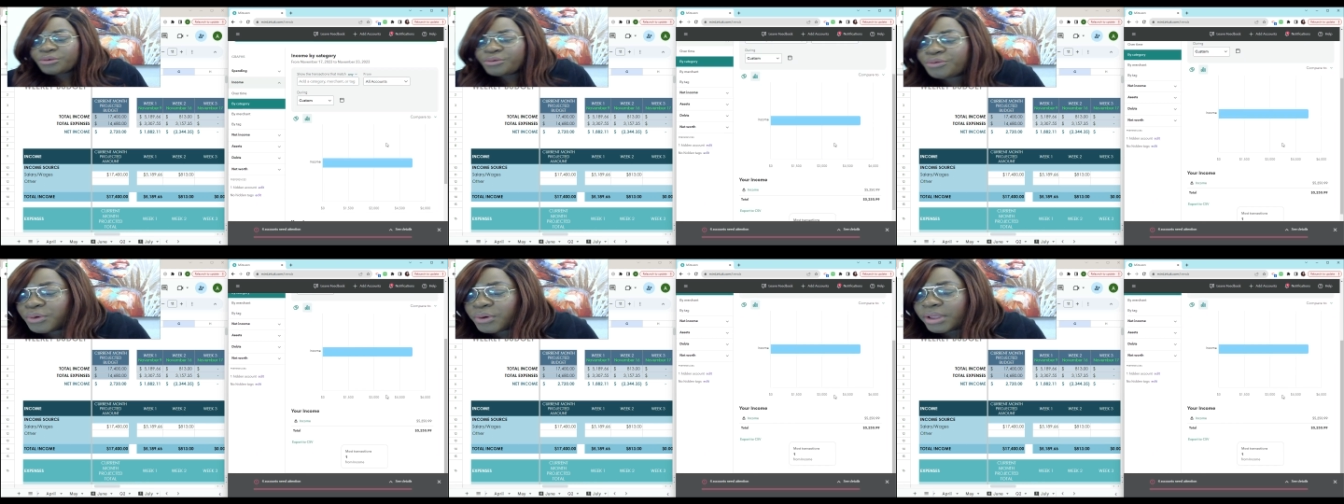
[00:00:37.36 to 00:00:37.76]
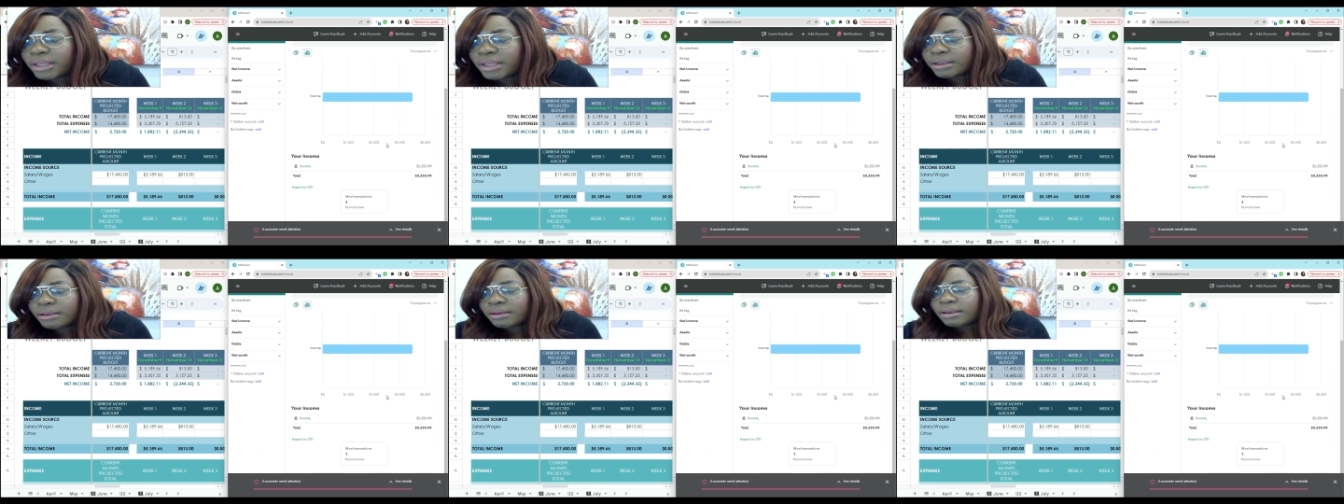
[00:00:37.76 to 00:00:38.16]
for
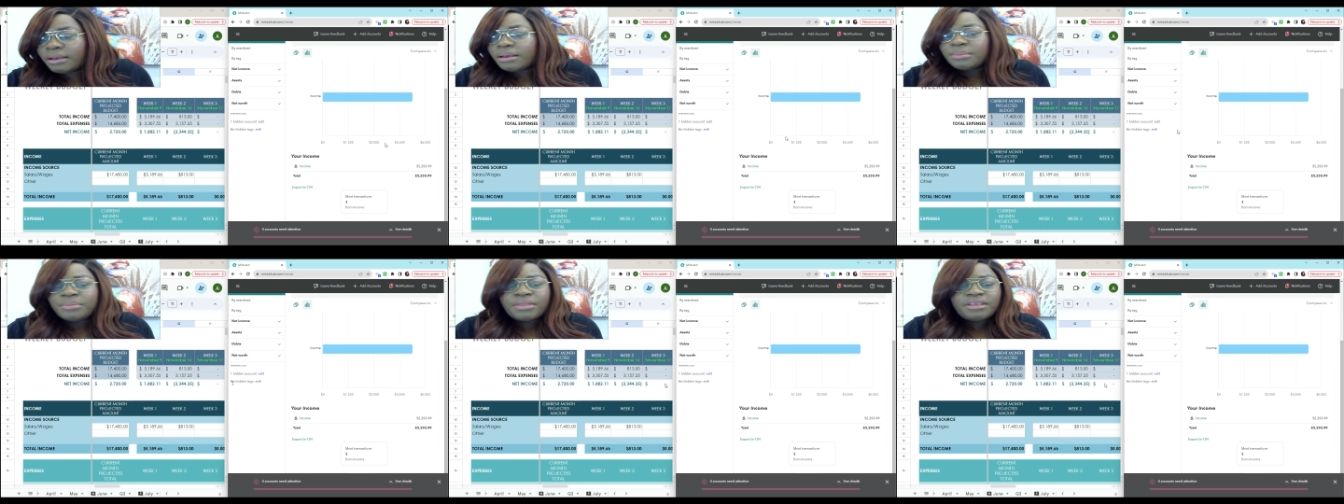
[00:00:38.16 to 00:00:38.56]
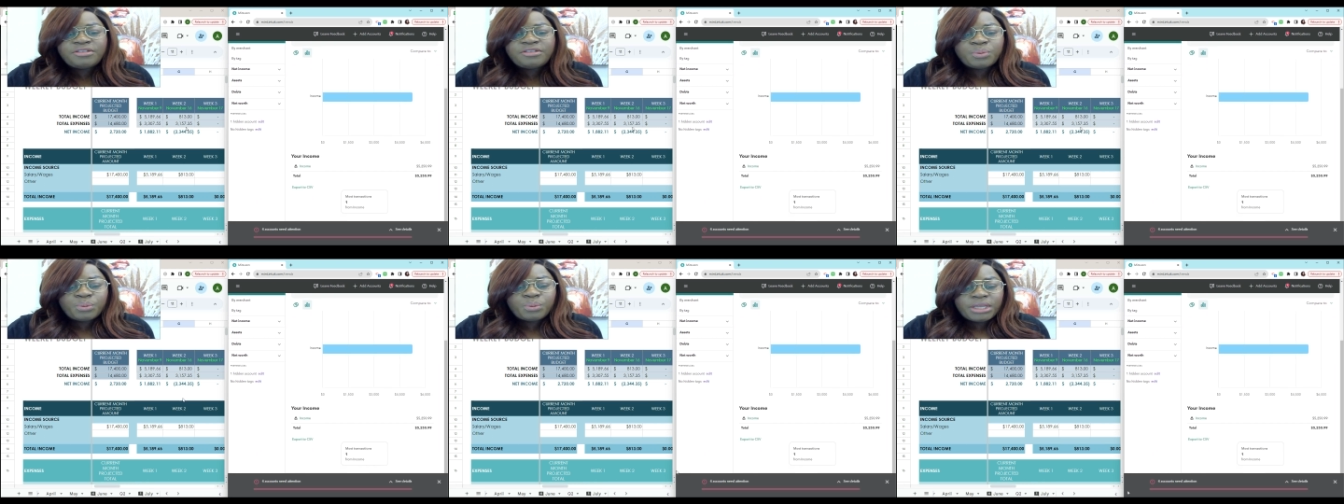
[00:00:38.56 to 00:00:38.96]
income
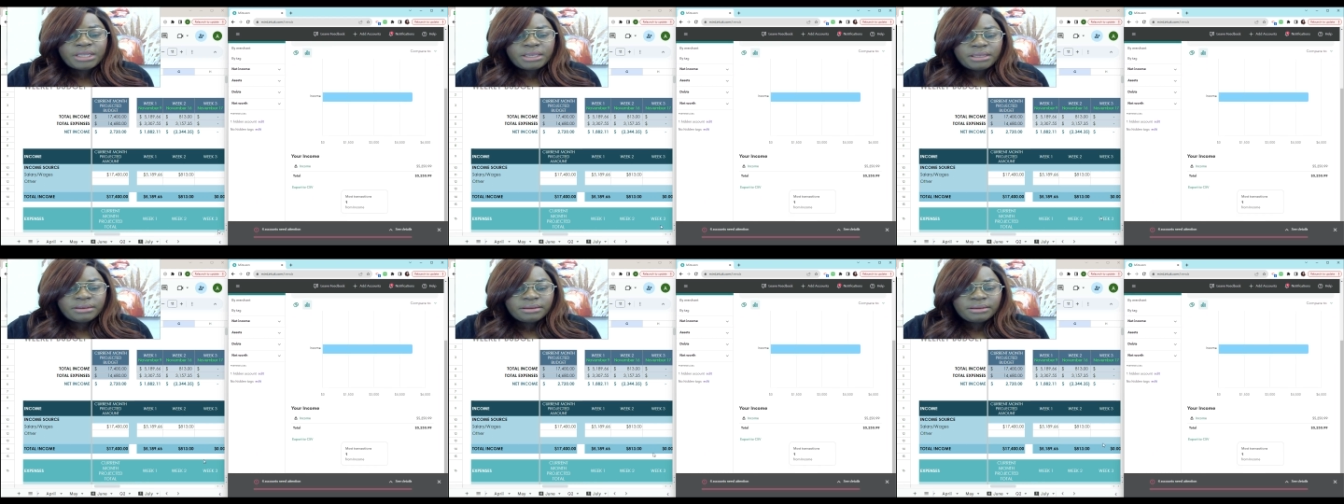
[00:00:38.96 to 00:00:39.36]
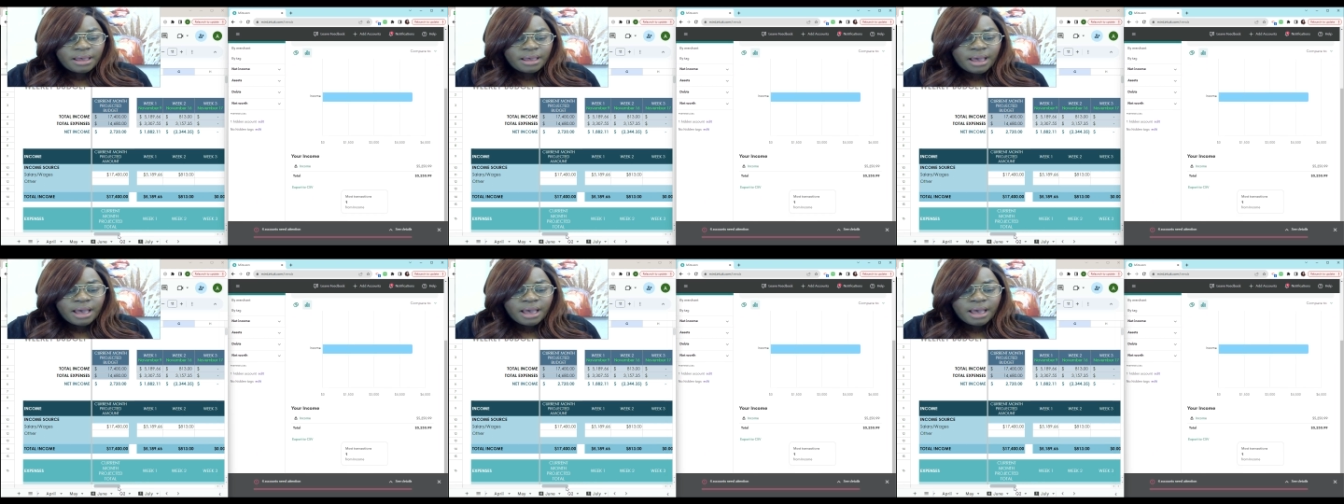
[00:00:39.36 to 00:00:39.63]
this week,